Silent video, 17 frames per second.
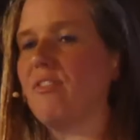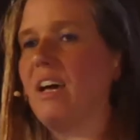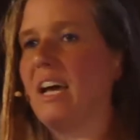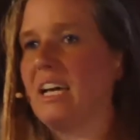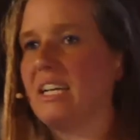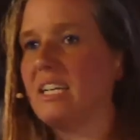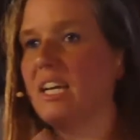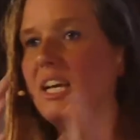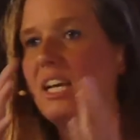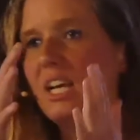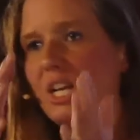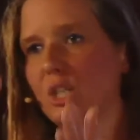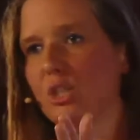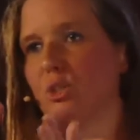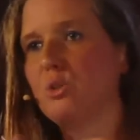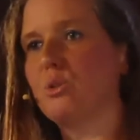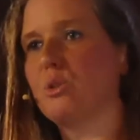and
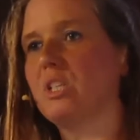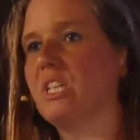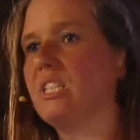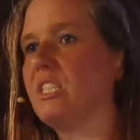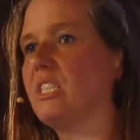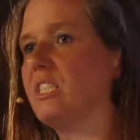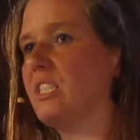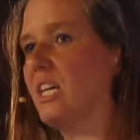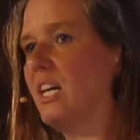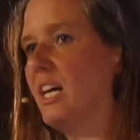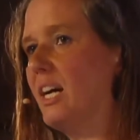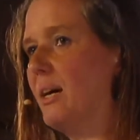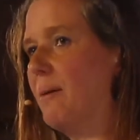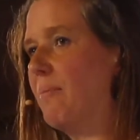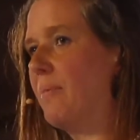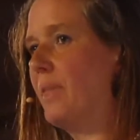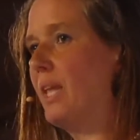do this
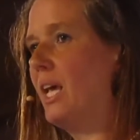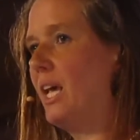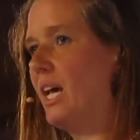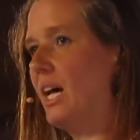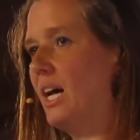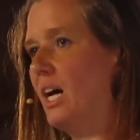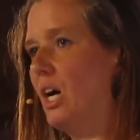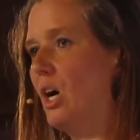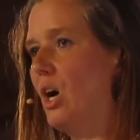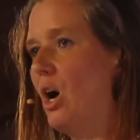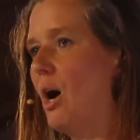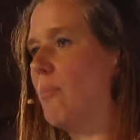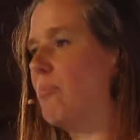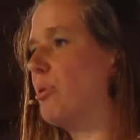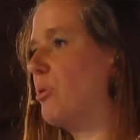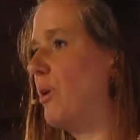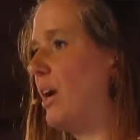
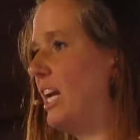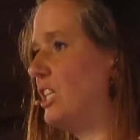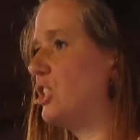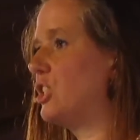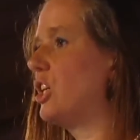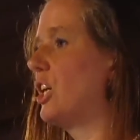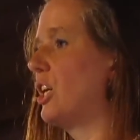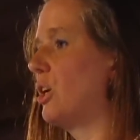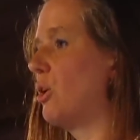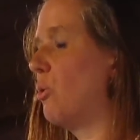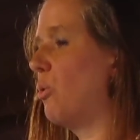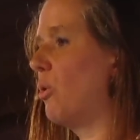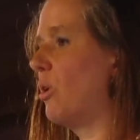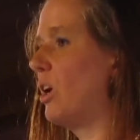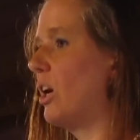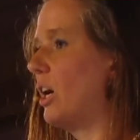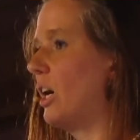operation
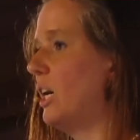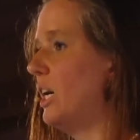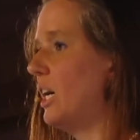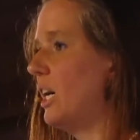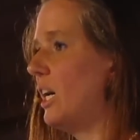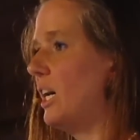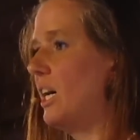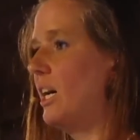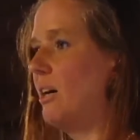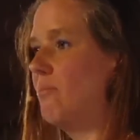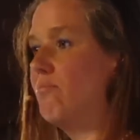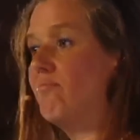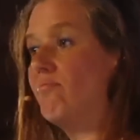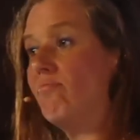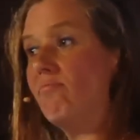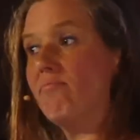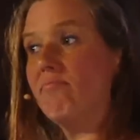or
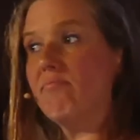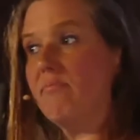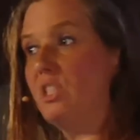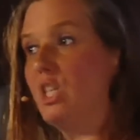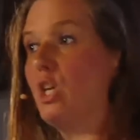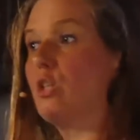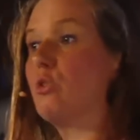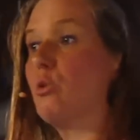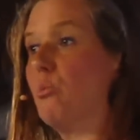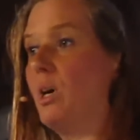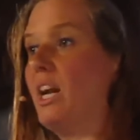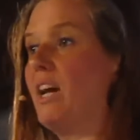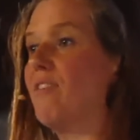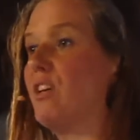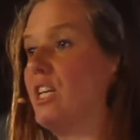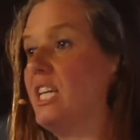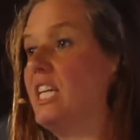do
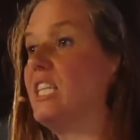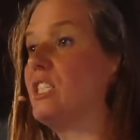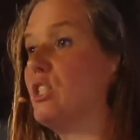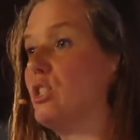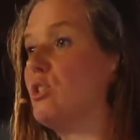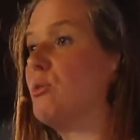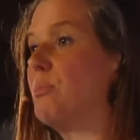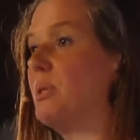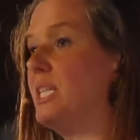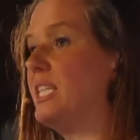whatever needs to be